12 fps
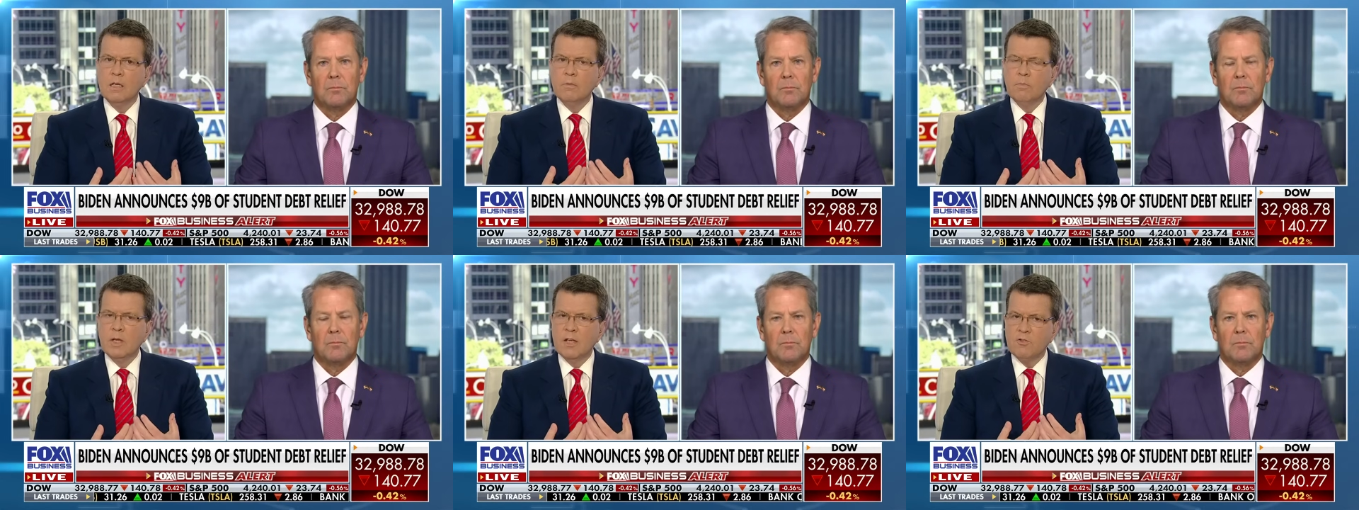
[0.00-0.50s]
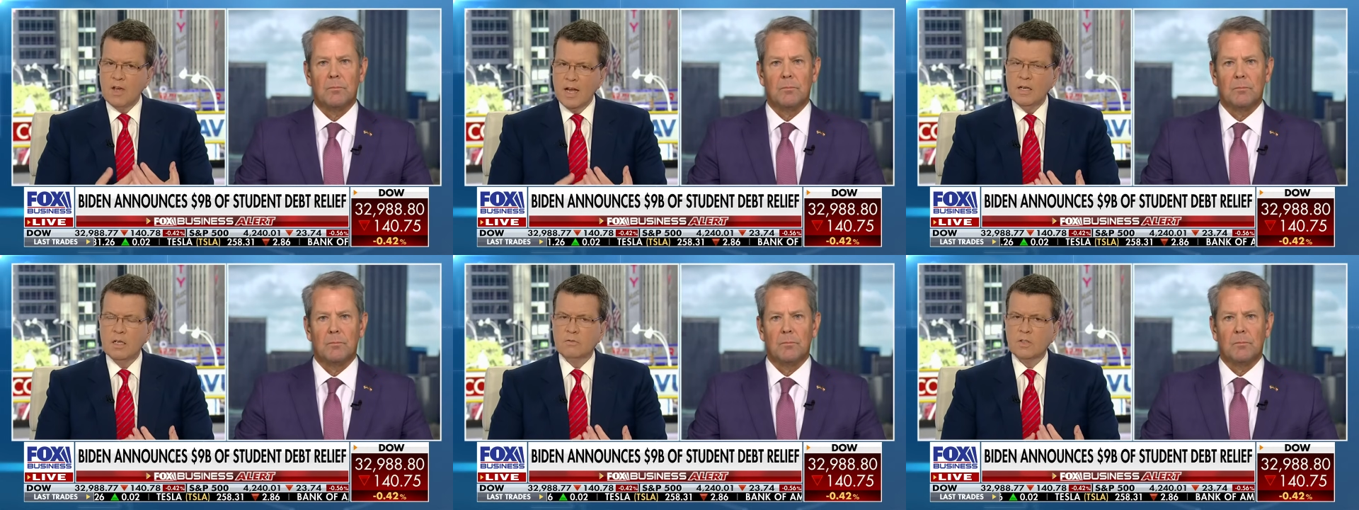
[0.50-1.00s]
Speaker 1: the
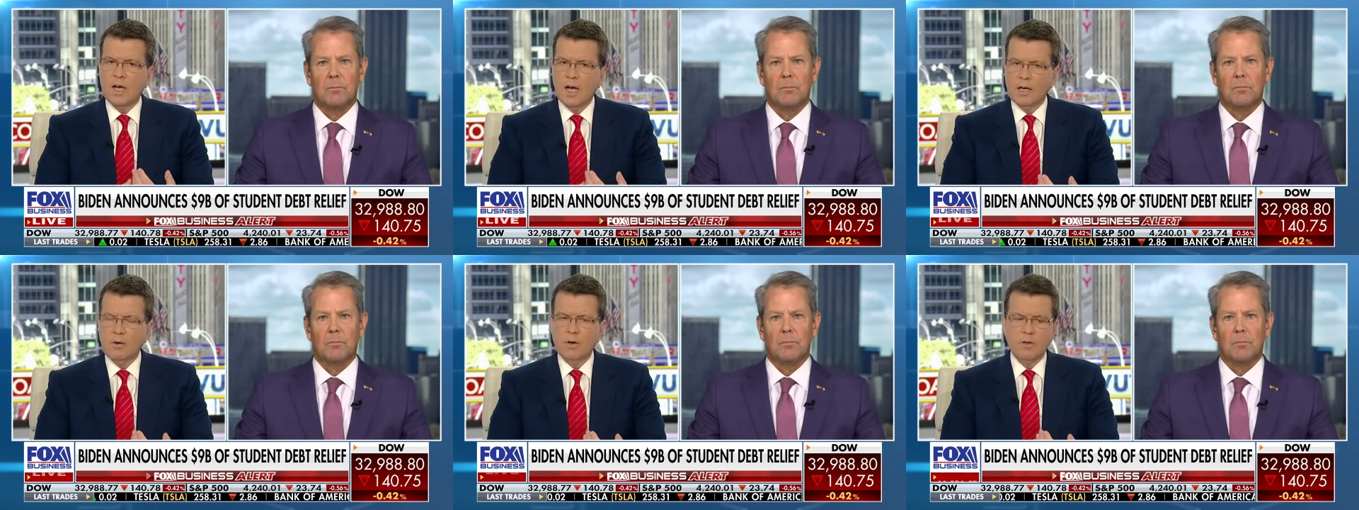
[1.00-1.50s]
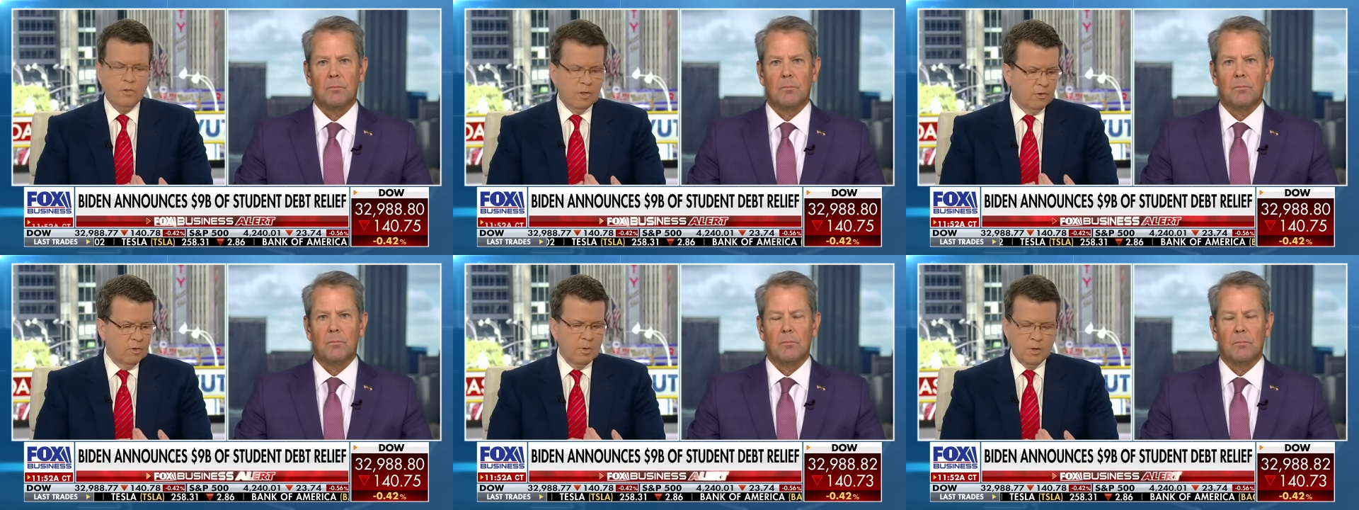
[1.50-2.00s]
agenda of Congress, and
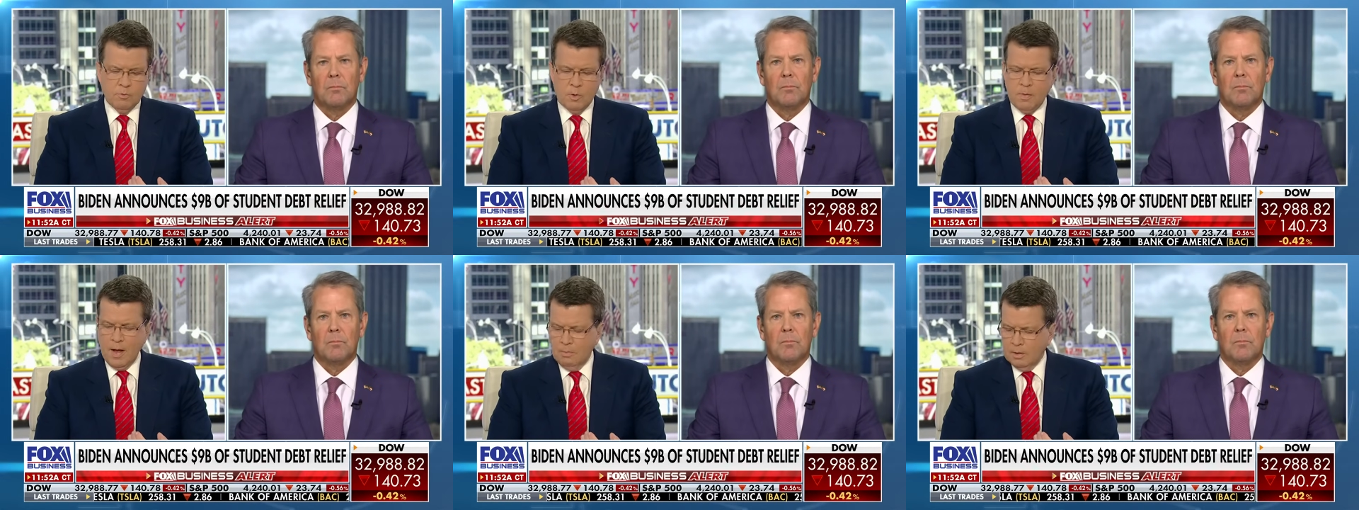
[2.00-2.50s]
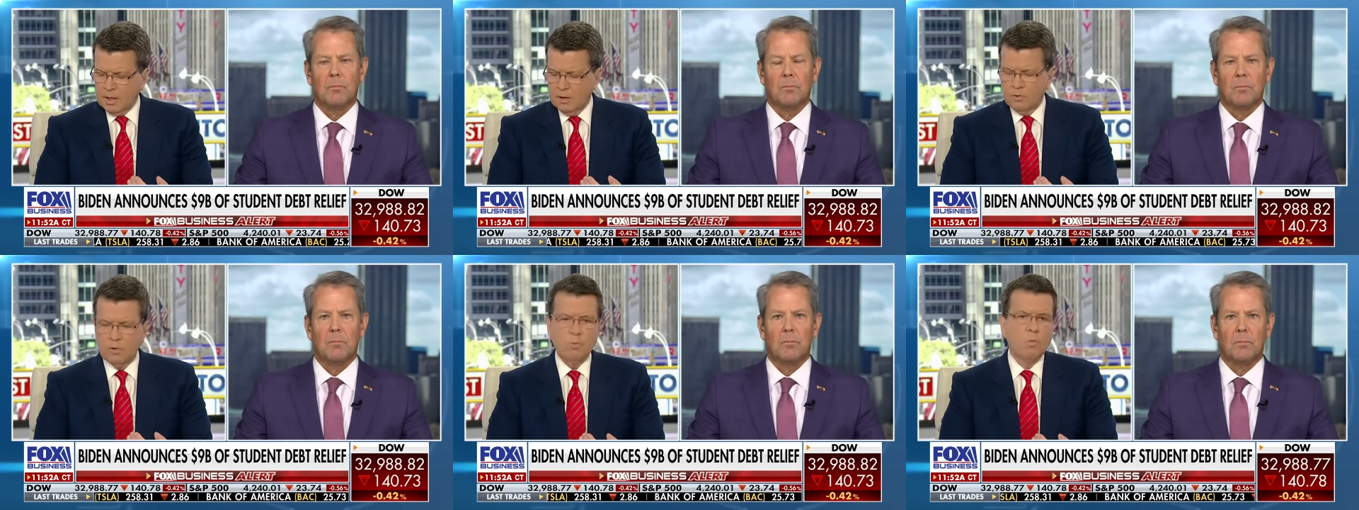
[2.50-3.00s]
some
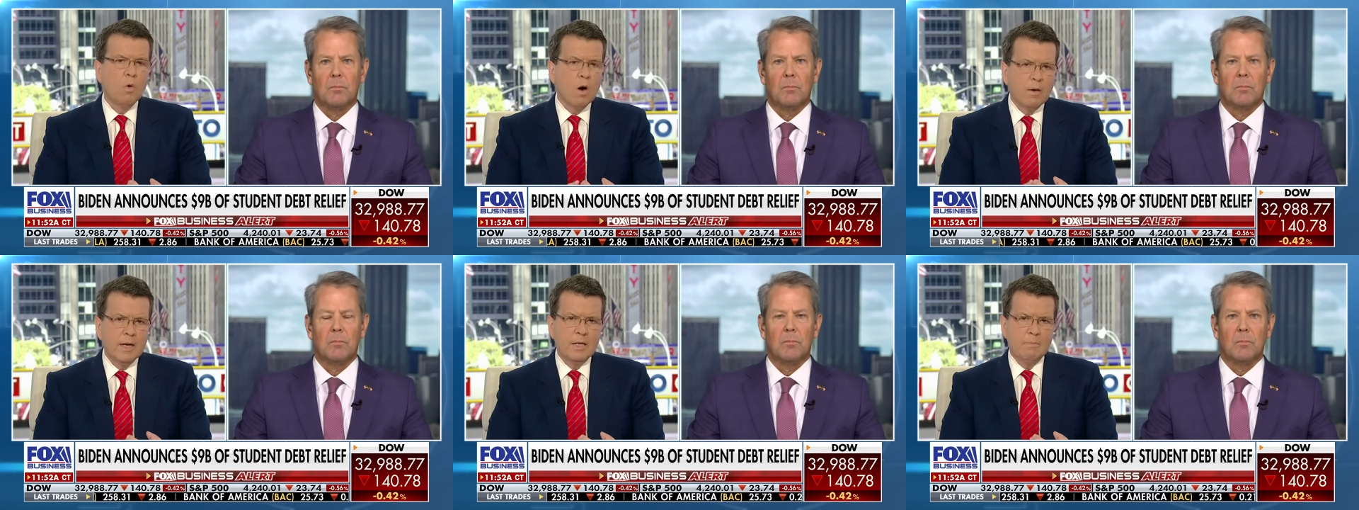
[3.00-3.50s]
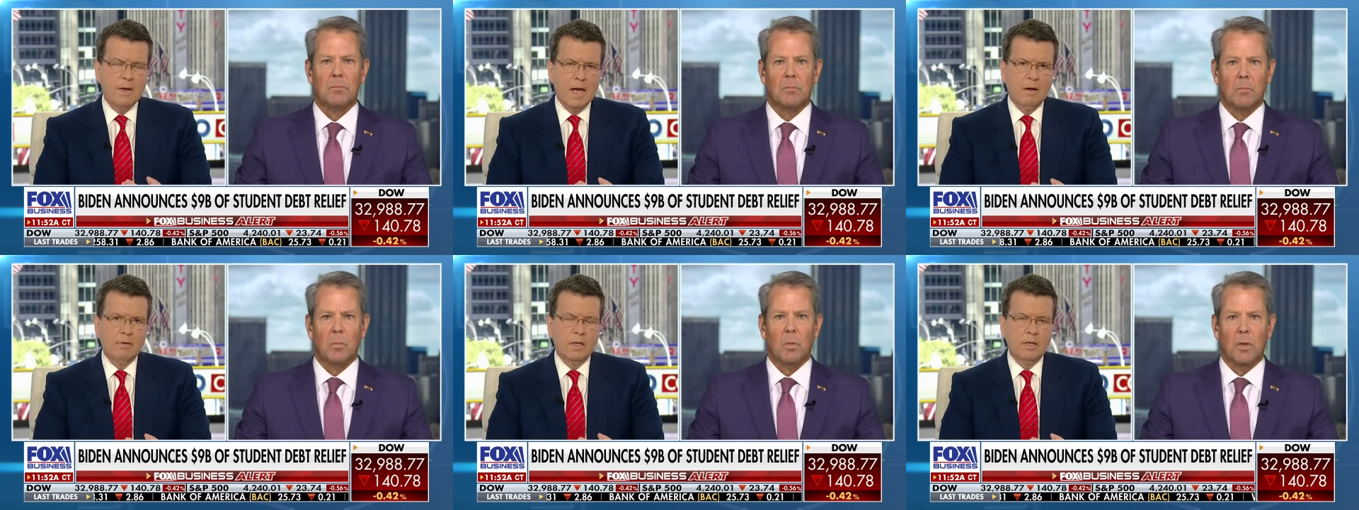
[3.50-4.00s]
Republicans are worried
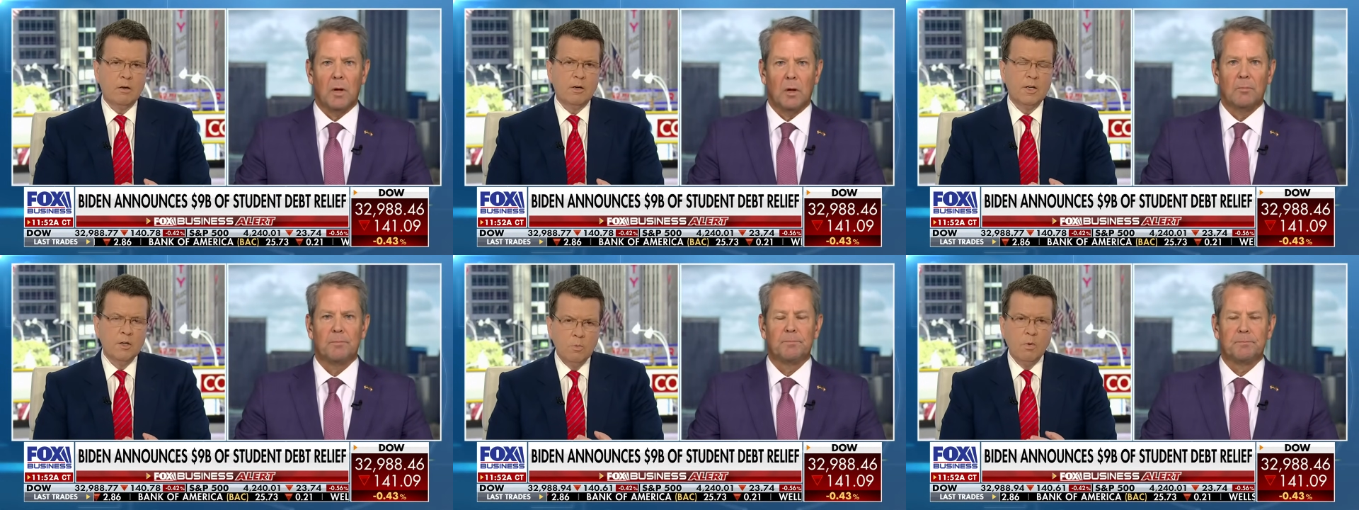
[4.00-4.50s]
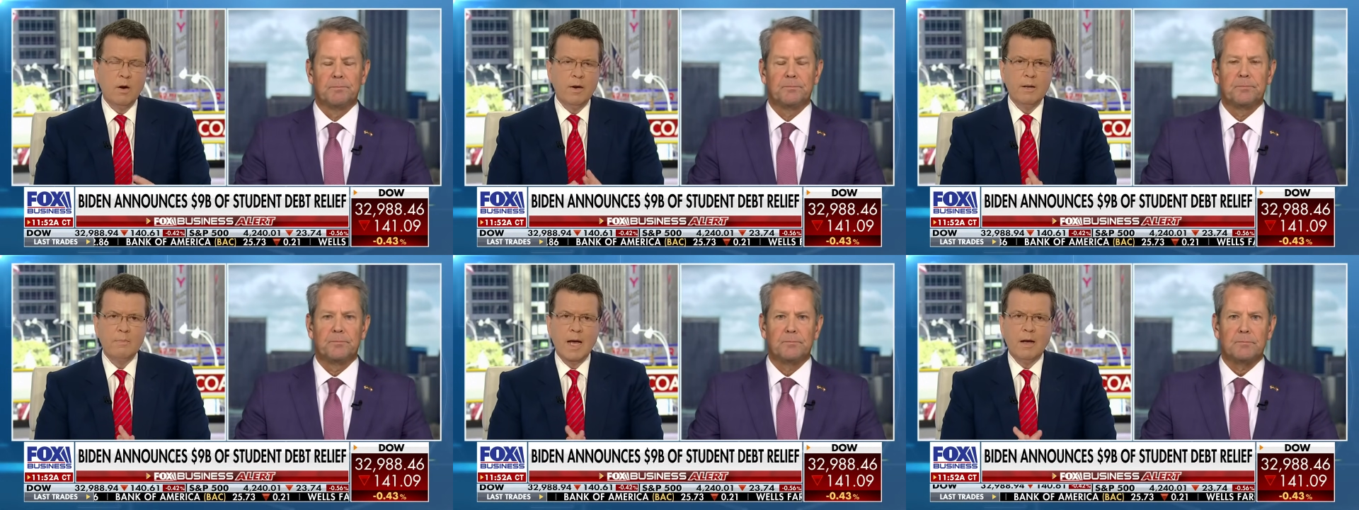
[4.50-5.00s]
about it. Are you worried
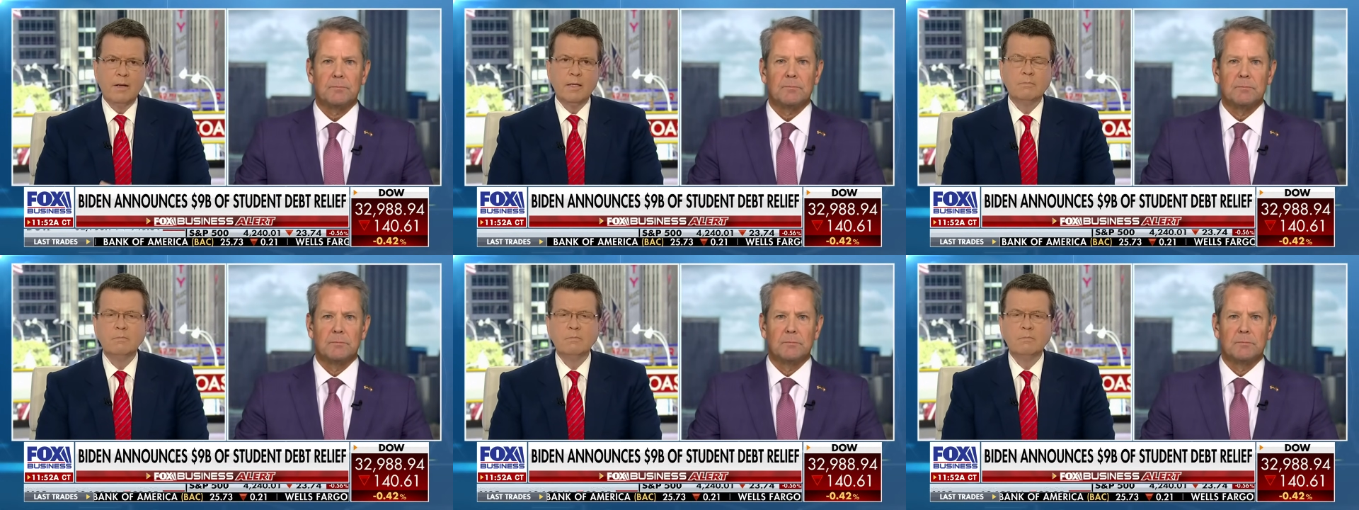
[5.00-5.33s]
about it?